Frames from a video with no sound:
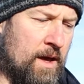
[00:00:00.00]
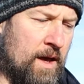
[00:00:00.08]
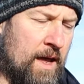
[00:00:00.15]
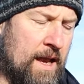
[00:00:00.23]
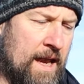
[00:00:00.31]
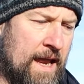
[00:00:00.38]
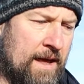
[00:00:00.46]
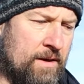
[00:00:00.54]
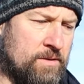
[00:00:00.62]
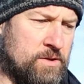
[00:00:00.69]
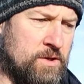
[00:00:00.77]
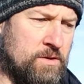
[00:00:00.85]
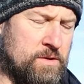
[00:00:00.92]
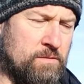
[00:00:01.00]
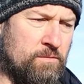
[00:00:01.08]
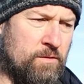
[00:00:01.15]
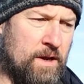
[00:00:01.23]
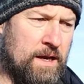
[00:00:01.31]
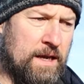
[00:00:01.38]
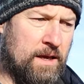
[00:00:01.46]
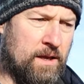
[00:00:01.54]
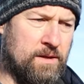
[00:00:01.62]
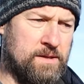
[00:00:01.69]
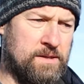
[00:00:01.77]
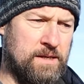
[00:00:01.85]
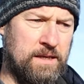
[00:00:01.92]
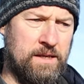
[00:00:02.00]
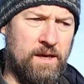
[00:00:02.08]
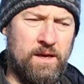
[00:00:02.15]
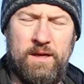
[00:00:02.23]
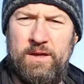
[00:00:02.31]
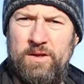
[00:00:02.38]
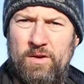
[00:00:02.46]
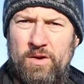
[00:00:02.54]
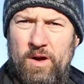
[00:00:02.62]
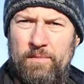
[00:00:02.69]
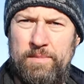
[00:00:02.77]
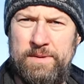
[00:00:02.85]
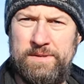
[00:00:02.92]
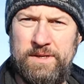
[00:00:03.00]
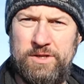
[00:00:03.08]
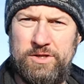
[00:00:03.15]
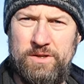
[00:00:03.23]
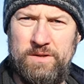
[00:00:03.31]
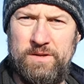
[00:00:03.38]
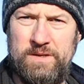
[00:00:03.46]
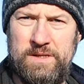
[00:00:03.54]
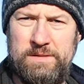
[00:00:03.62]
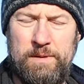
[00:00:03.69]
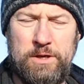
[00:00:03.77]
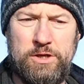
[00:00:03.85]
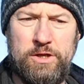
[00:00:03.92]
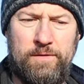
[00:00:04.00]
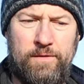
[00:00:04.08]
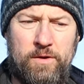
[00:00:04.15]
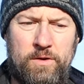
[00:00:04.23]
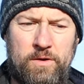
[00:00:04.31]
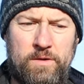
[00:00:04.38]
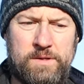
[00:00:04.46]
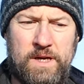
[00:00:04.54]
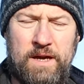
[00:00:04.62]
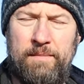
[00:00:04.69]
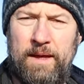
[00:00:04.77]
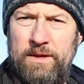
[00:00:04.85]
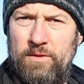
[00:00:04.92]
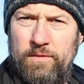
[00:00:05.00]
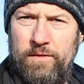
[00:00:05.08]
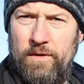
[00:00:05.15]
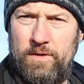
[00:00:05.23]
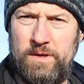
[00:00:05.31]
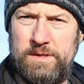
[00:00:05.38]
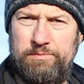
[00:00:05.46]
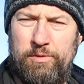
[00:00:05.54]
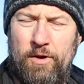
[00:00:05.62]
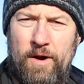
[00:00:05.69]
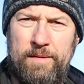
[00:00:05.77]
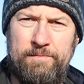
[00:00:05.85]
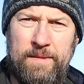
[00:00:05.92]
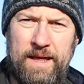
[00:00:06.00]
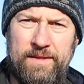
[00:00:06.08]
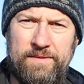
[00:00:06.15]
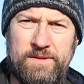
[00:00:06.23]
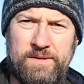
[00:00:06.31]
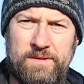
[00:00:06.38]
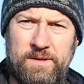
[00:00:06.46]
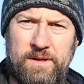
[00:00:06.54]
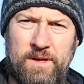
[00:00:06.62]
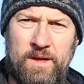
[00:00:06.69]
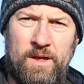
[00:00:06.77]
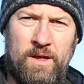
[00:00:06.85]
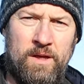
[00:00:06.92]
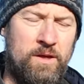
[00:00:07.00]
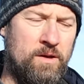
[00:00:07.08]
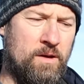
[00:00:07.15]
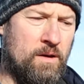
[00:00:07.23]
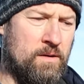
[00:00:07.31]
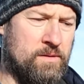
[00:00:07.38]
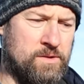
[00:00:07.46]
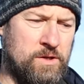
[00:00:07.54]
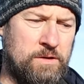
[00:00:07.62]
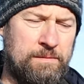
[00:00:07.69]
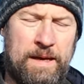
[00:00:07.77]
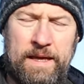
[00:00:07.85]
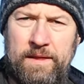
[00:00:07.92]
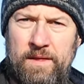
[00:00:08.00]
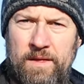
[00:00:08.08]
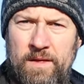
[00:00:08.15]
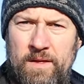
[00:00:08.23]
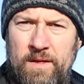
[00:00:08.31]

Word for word: allows you to really consider your composition, especially if you're using a manual focus prime lens. You can't zoom in,